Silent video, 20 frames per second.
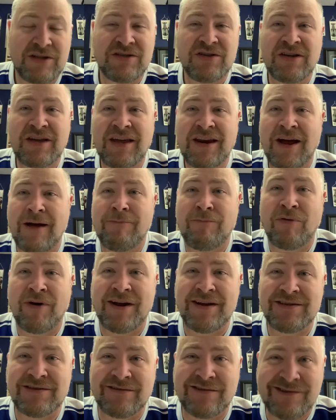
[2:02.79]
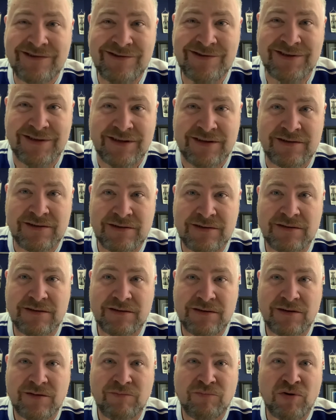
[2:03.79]
look at how Price loses.
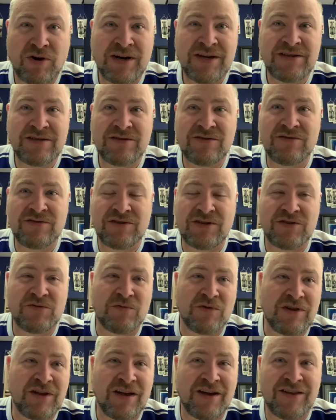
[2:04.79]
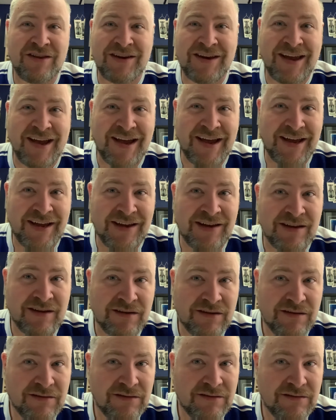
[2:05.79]
Price loses when the other guy
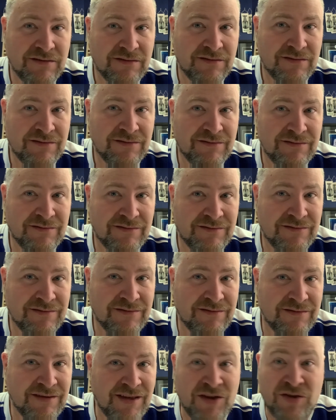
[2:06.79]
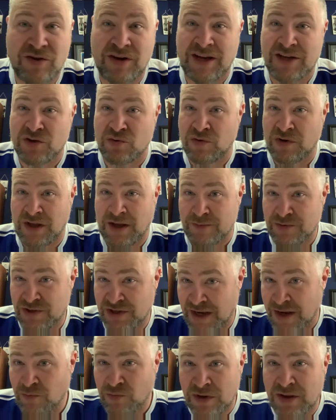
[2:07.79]
either gets really
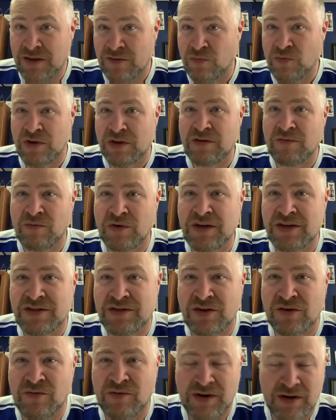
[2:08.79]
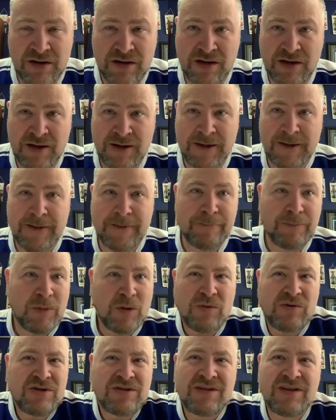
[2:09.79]
upset with what he's doing
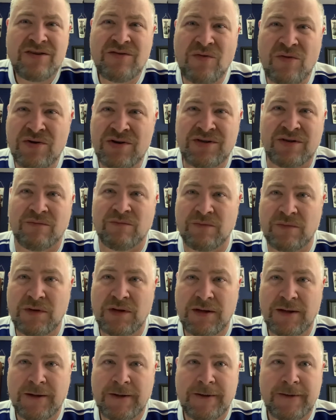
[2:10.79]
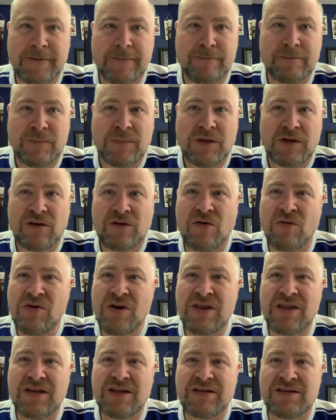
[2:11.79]
or just ignores him. Go
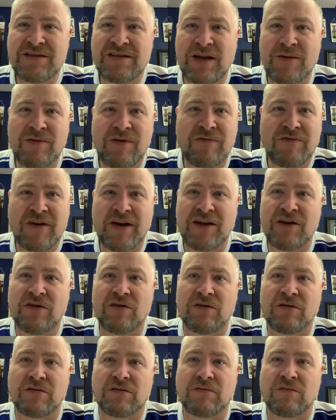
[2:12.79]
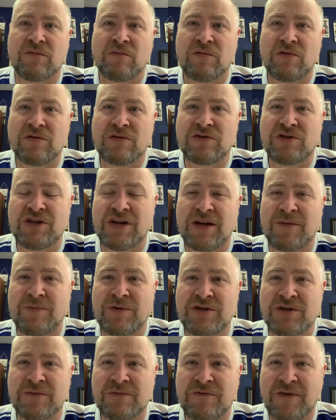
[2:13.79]
to the semifinal World
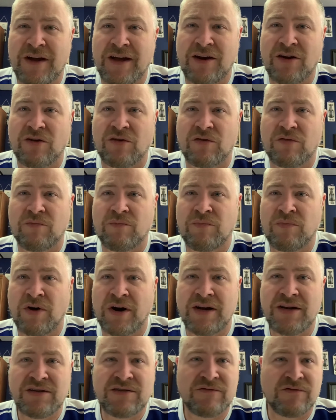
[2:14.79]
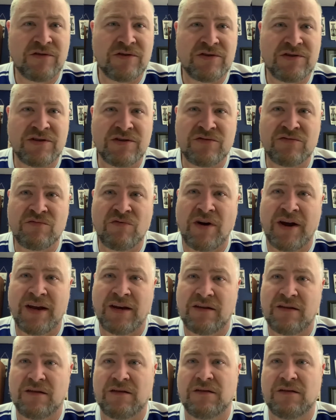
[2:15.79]
Championship final, Price versus Wright,